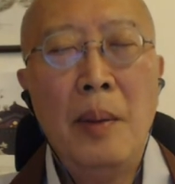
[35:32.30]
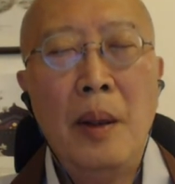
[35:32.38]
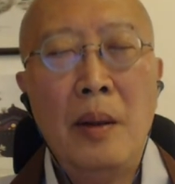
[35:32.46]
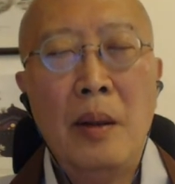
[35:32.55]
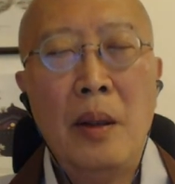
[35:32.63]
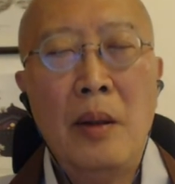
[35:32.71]

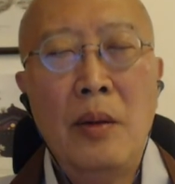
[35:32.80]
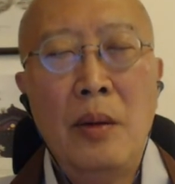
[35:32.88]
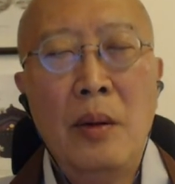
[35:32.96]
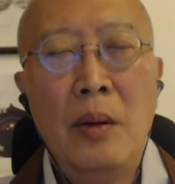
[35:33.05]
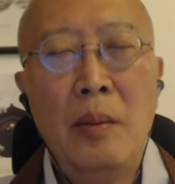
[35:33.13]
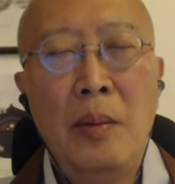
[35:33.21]
pay
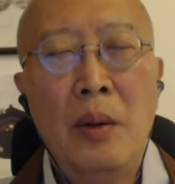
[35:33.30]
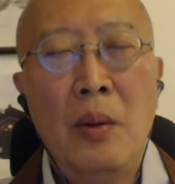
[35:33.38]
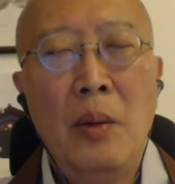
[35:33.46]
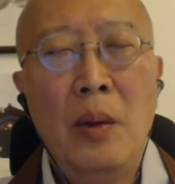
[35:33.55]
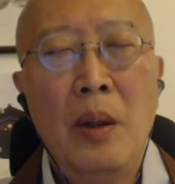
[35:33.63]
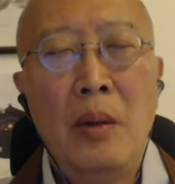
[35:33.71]
attention or be
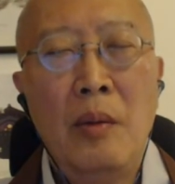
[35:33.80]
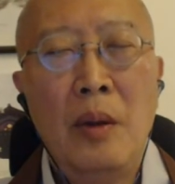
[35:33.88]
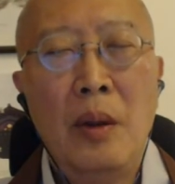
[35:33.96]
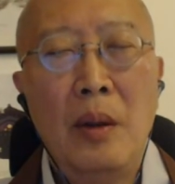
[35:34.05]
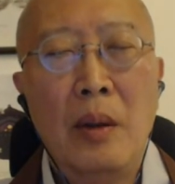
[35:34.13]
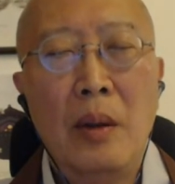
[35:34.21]
aware of
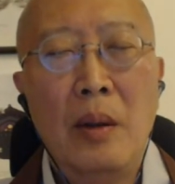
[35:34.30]
it?